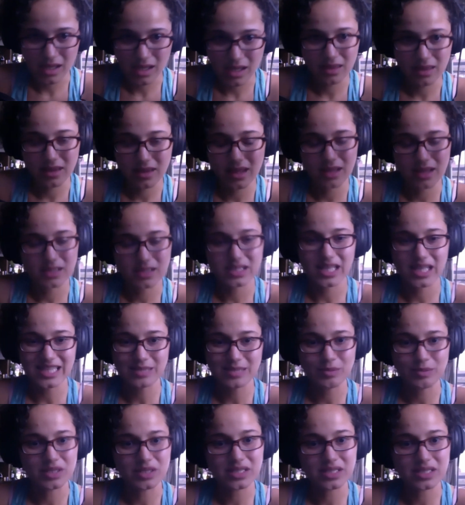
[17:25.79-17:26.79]
and the
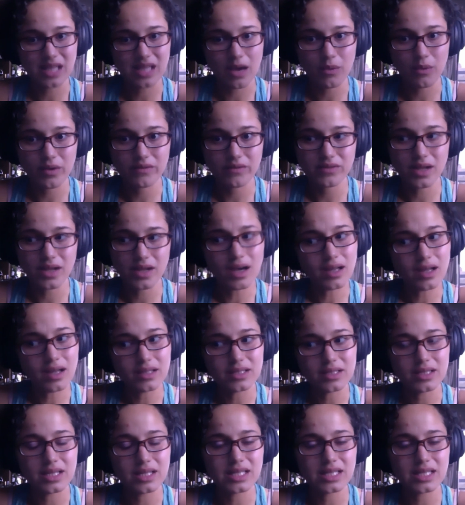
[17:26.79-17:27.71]
assessments that we've done.